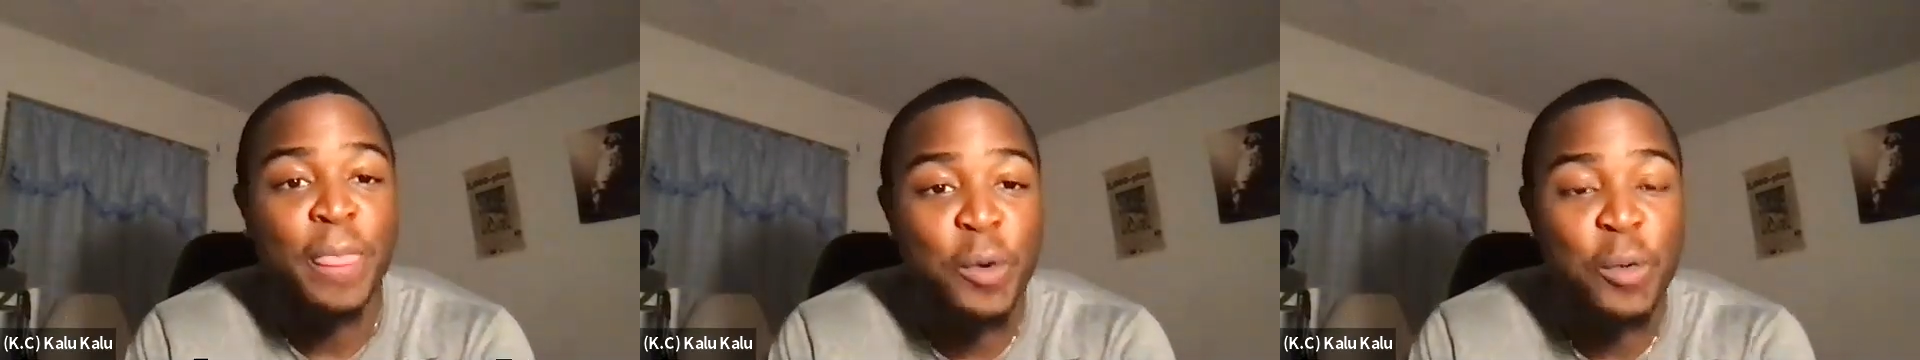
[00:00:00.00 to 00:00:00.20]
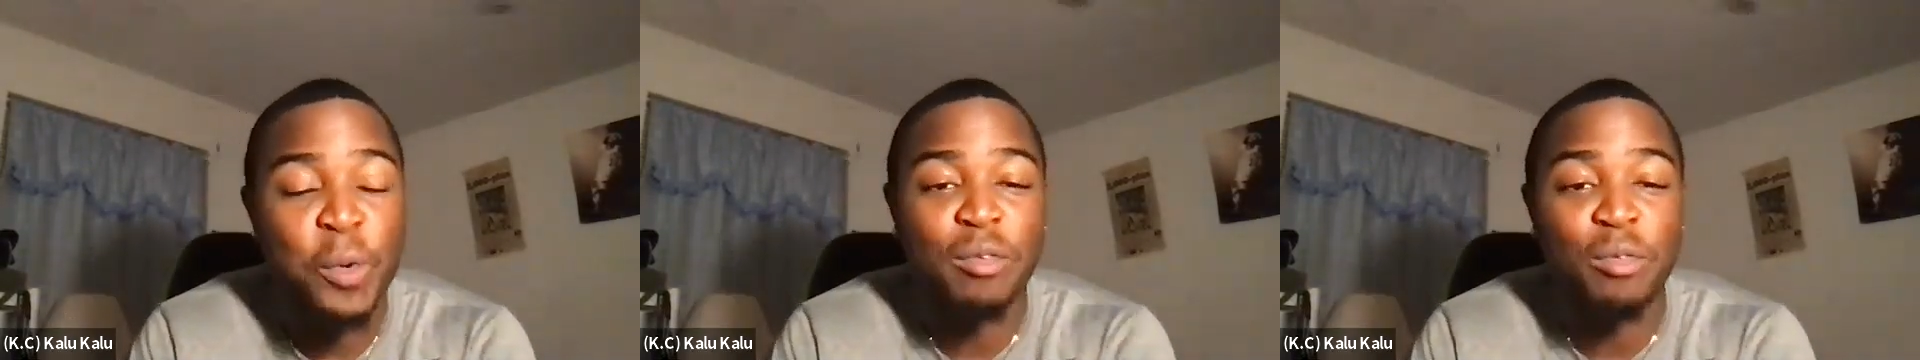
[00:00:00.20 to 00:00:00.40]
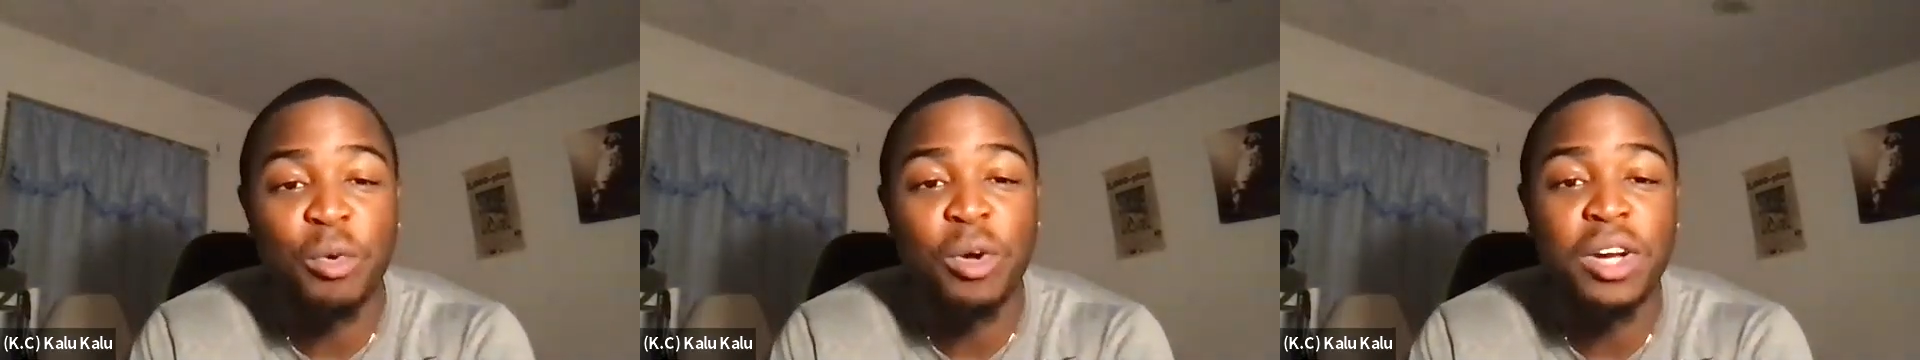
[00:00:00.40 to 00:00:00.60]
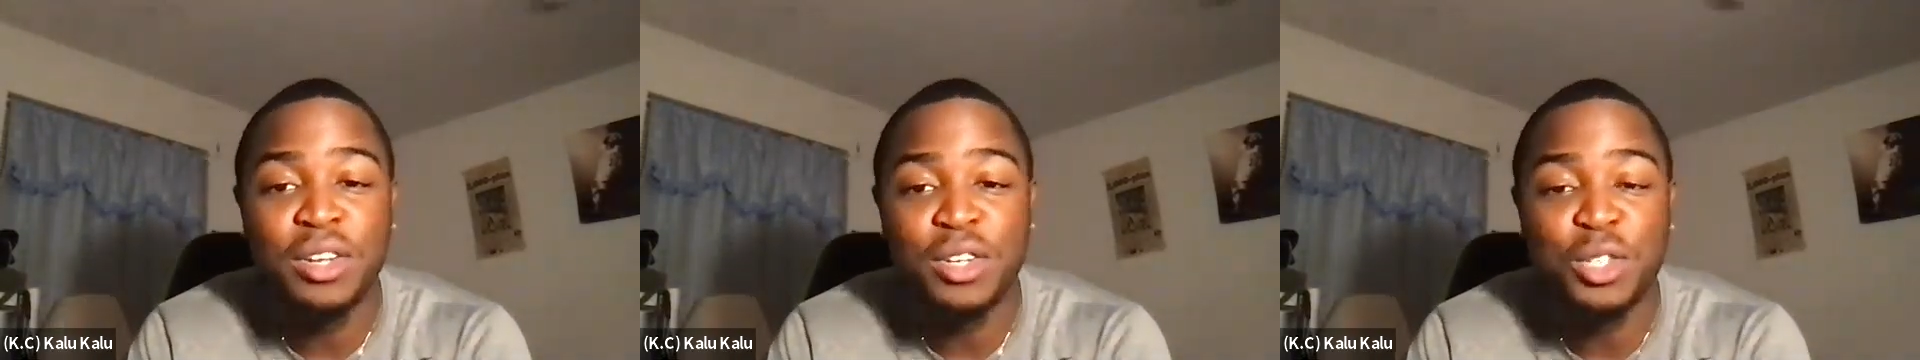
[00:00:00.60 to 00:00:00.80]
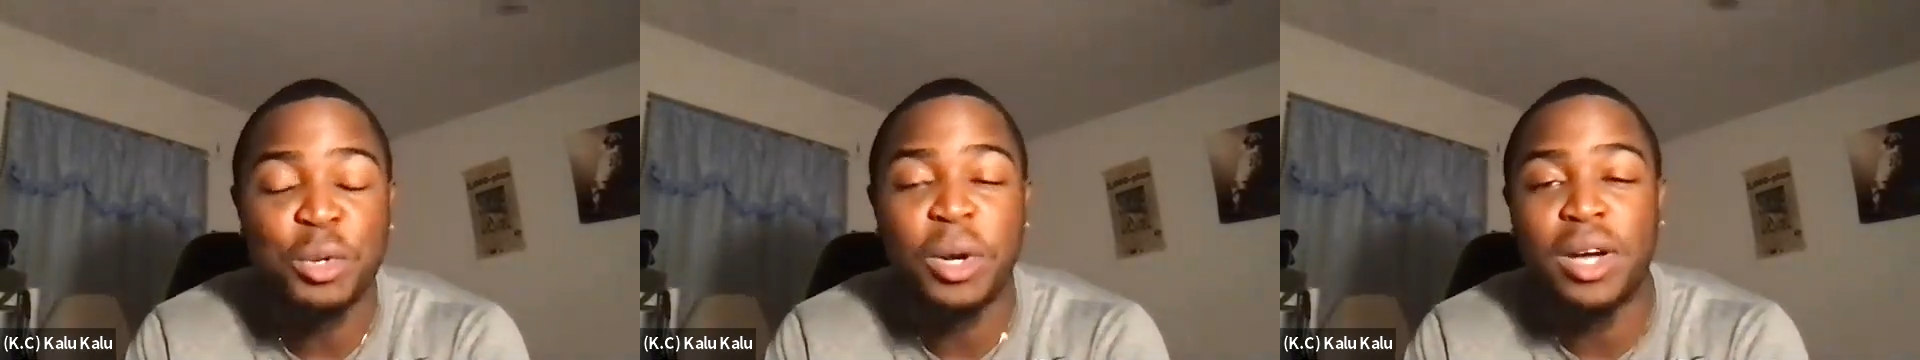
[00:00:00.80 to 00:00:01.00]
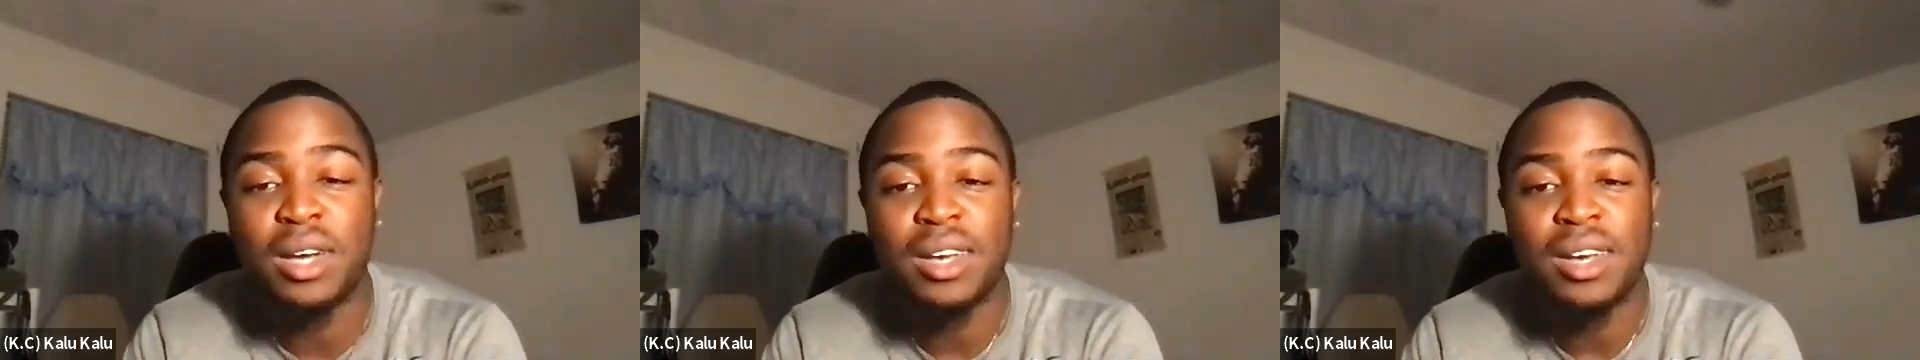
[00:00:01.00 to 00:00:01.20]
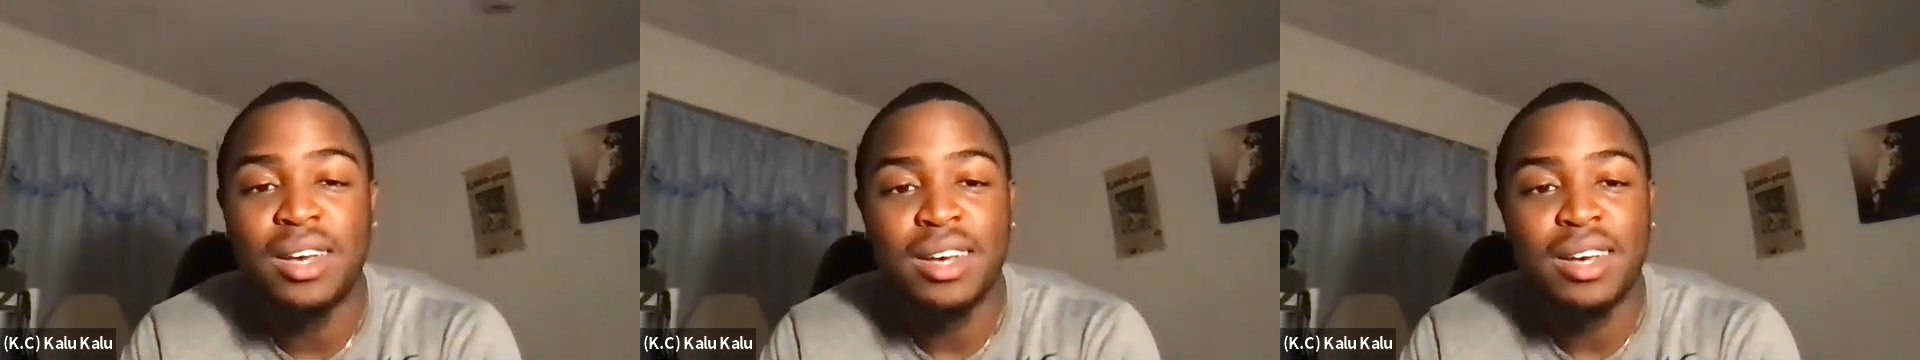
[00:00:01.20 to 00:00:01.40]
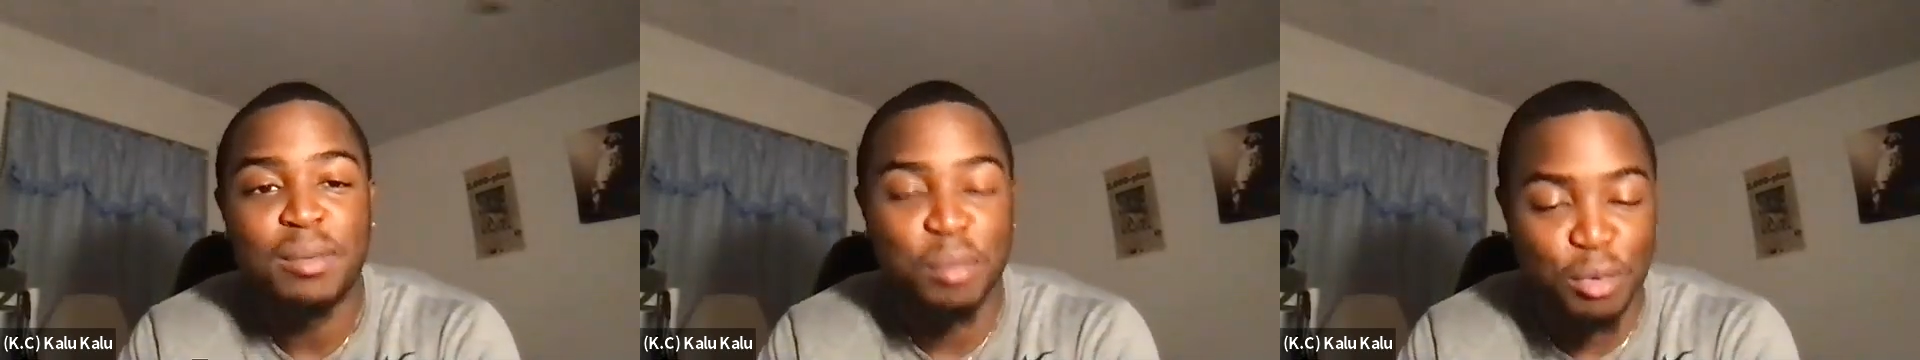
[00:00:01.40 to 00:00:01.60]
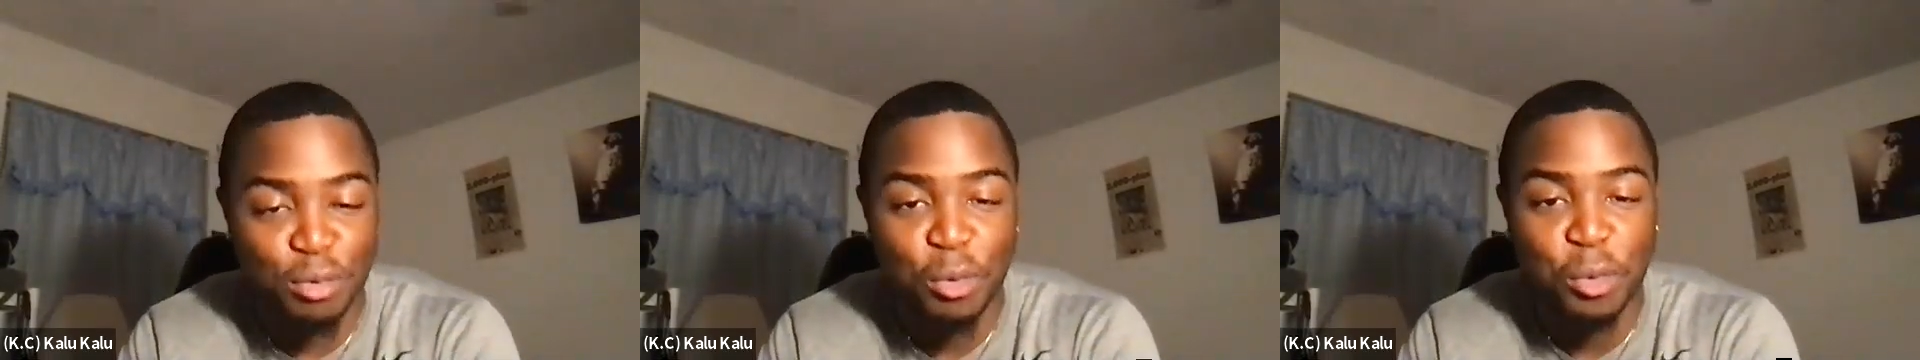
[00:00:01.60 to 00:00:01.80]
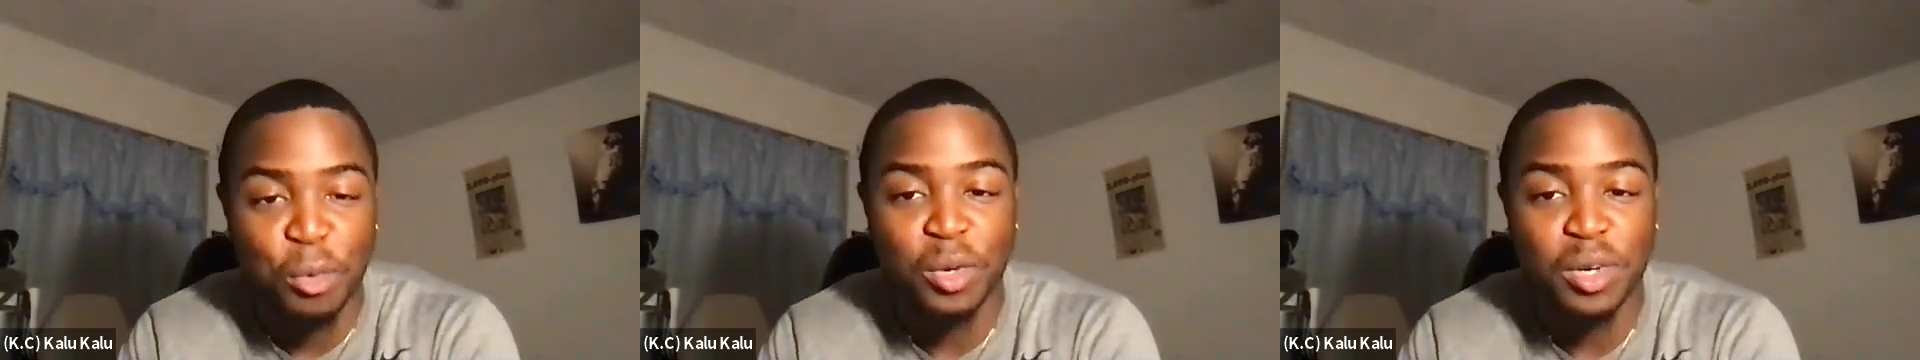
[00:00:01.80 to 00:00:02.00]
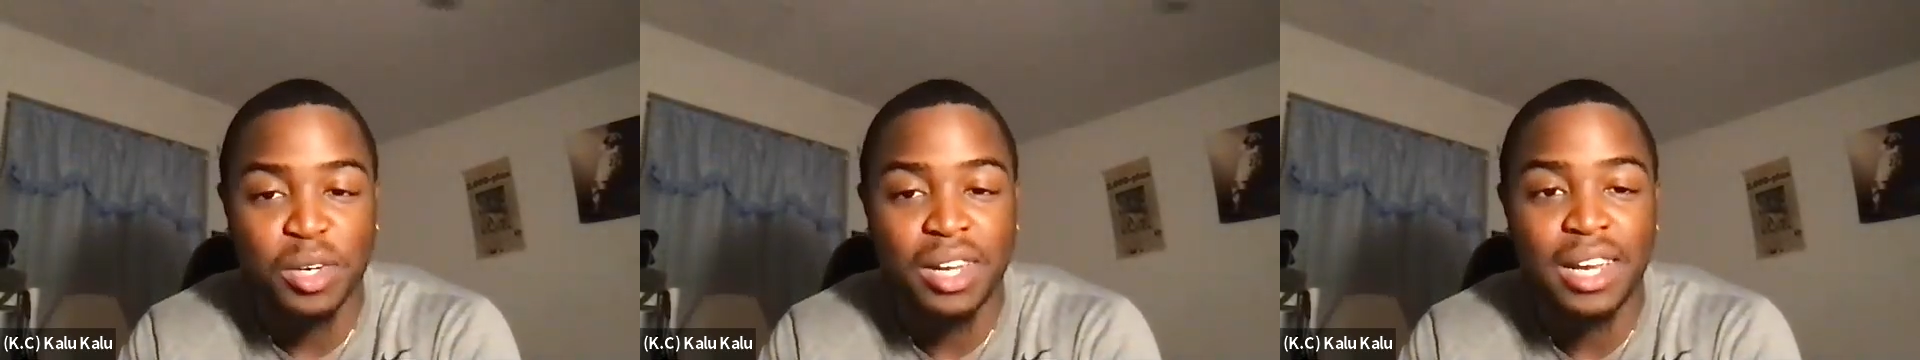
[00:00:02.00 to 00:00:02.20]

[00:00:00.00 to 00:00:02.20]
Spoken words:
who have ran track before